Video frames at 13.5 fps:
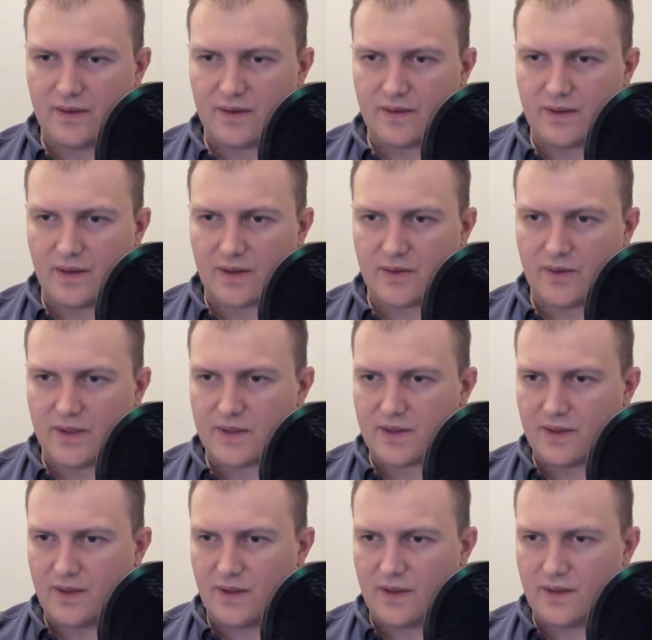talk to us
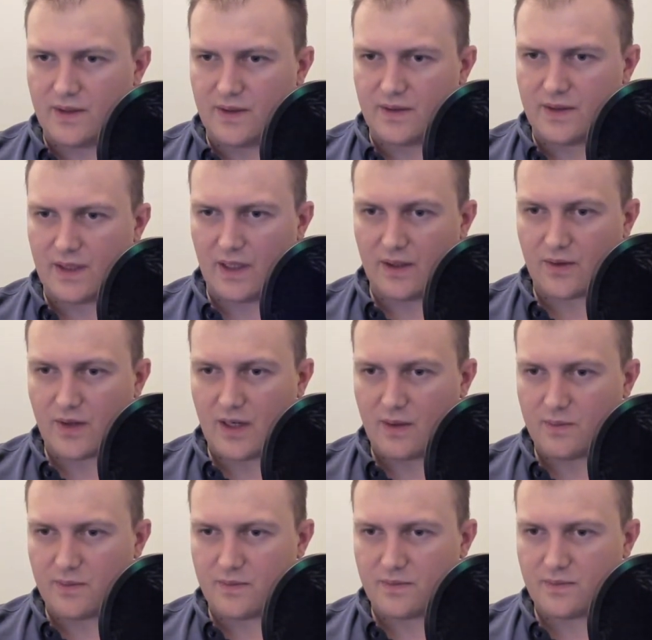on
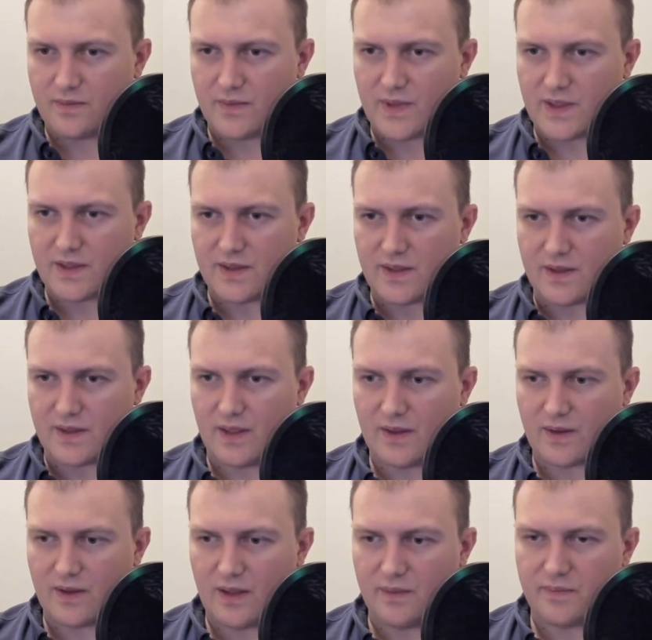Telegram. This is our
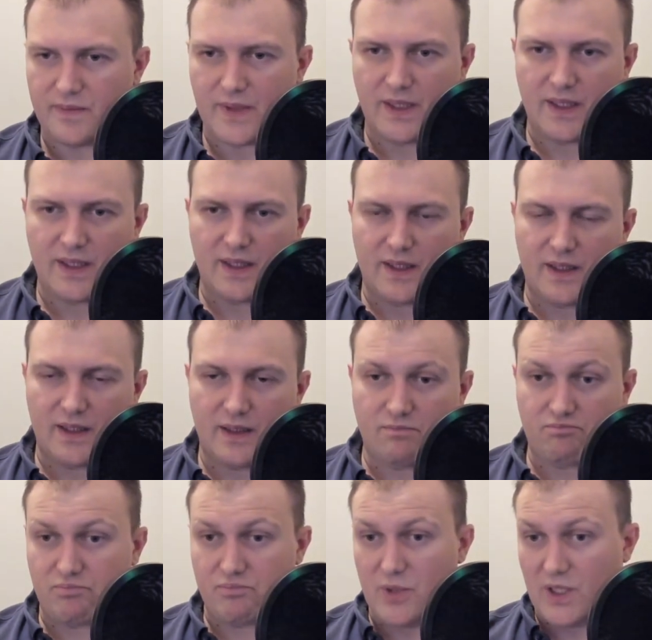Telegram.
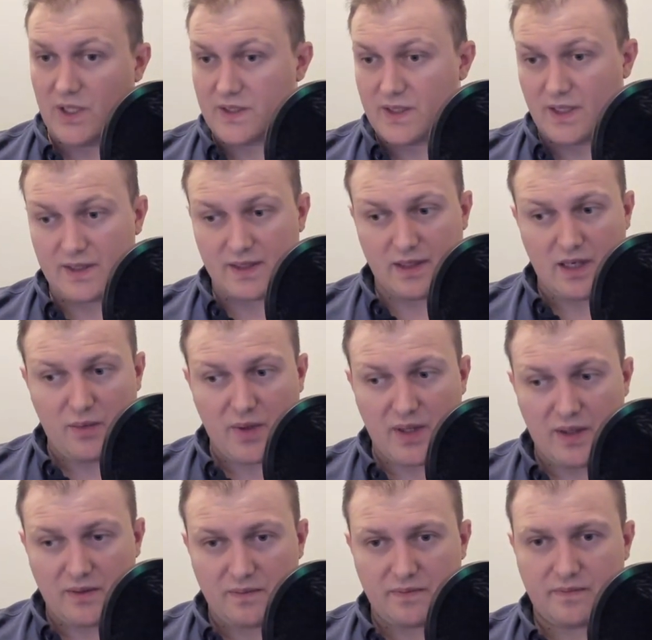You can send us an
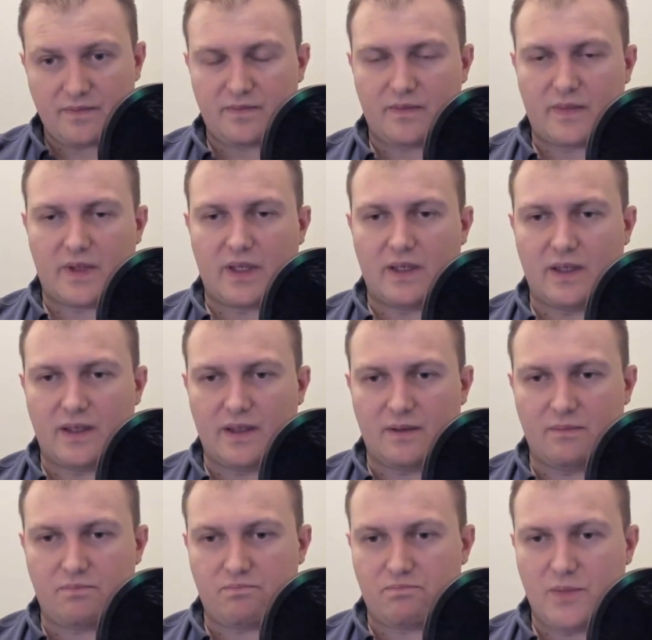email.
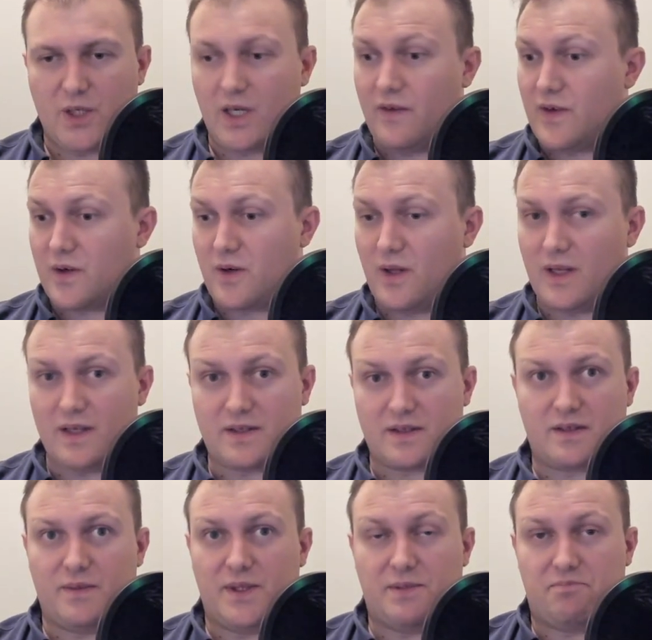You can even call us.
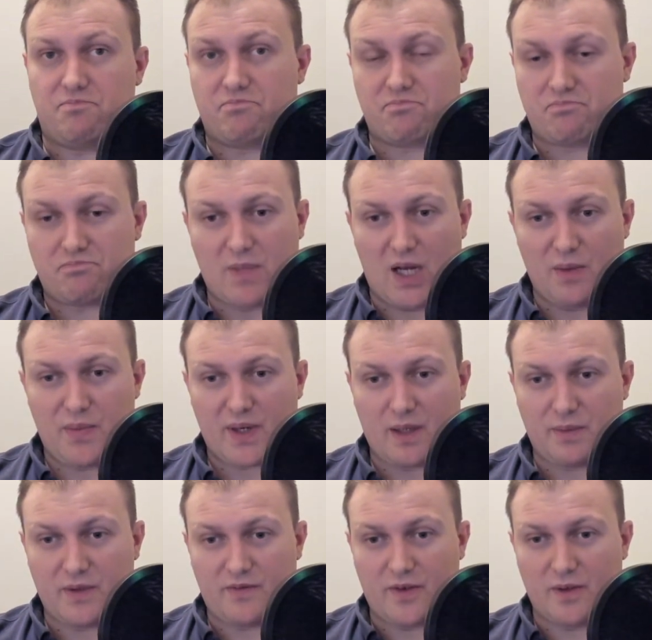I mean, I'll pick up
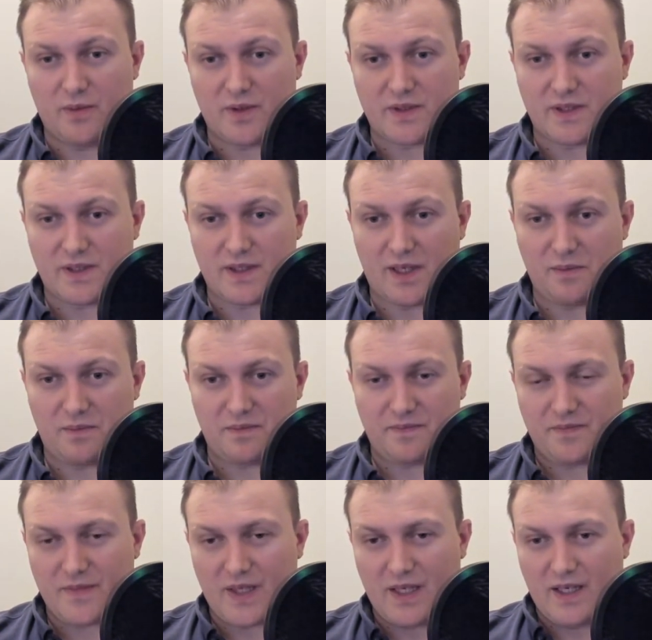the phone most of the time.
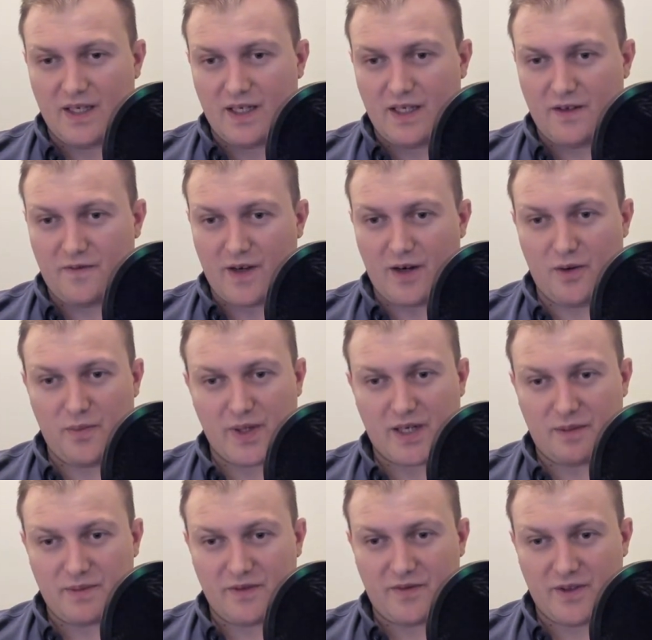If I don't pick
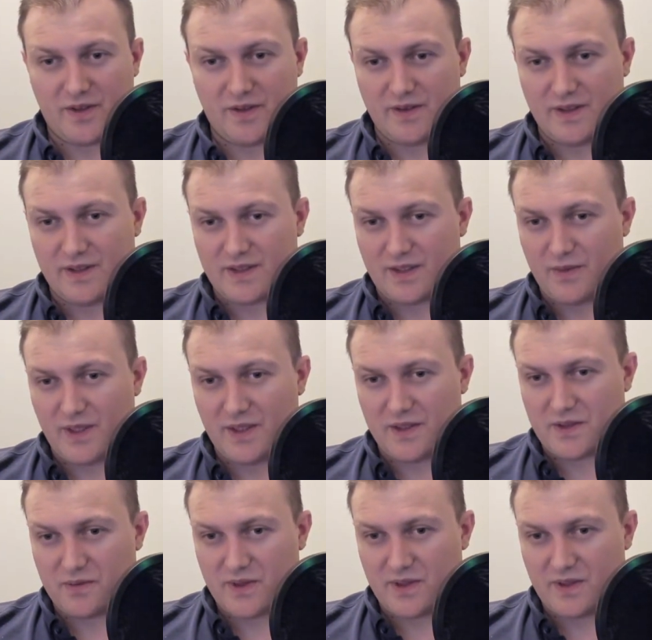up the phone, then somebody
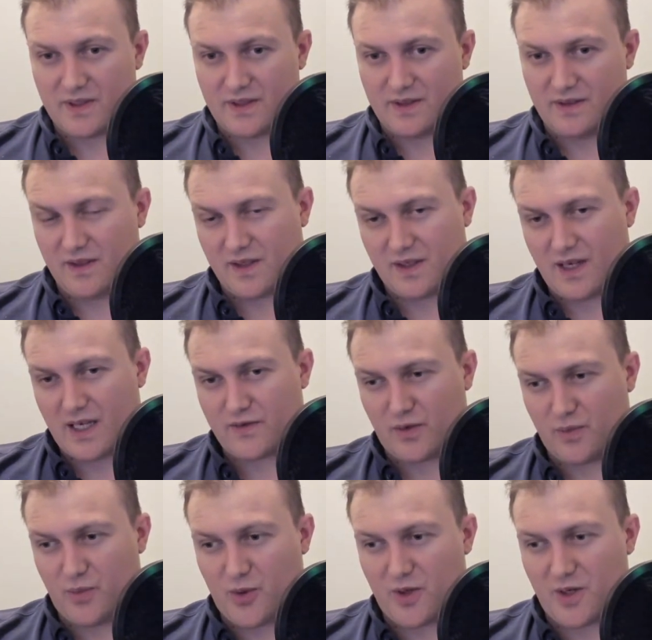else will, and you can ask for
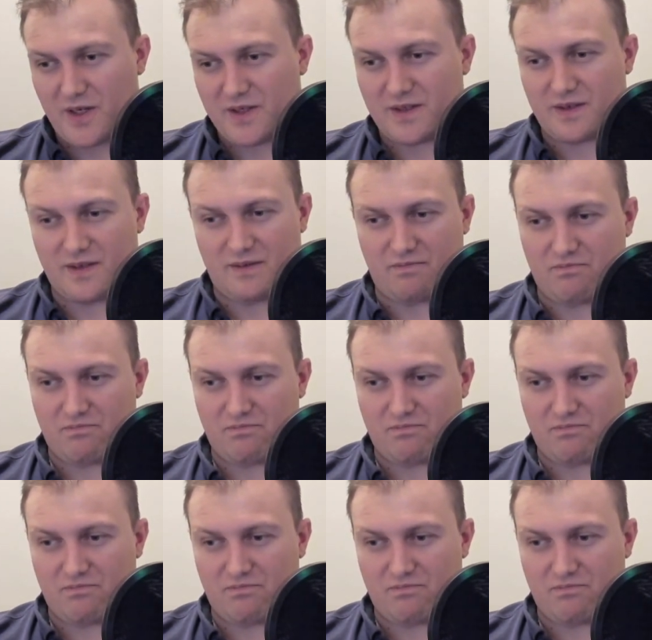Boris, and